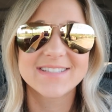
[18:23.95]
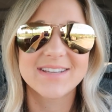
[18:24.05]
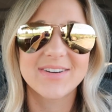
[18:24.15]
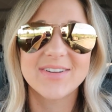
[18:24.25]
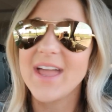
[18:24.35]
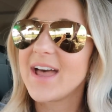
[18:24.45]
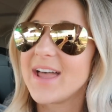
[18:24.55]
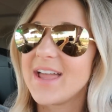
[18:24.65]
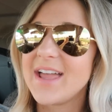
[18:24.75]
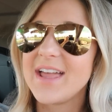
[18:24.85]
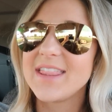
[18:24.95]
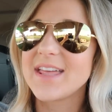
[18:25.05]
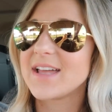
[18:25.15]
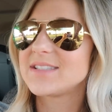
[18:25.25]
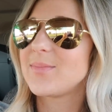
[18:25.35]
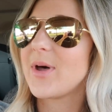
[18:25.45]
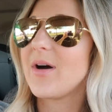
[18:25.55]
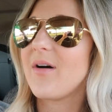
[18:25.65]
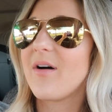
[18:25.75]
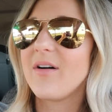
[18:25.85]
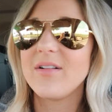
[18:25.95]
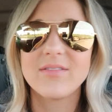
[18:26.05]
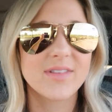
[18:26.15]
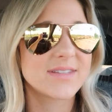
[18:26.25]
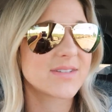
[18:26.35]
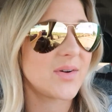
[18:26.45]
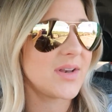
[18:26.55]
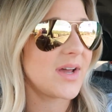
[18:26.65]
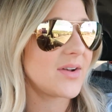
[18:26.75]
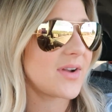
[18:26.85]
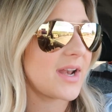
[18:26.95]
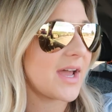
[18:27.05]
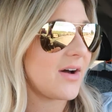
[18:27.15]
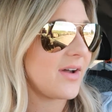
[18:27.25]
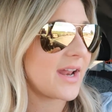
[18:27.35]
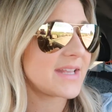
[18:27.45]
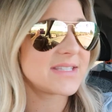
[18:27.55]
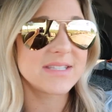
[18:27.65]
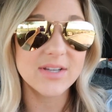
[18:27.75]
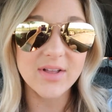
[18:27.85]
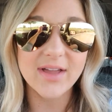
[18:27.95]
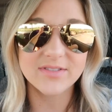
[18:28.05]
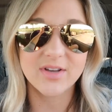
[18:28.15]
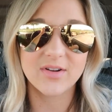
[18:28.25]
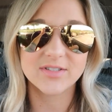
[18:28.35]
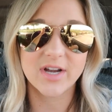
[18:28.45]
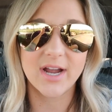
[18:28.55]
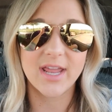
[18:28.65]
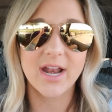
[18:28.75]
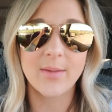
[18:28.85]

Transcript: So yeah, that's about all that's going on right now, and I still have to go to Target.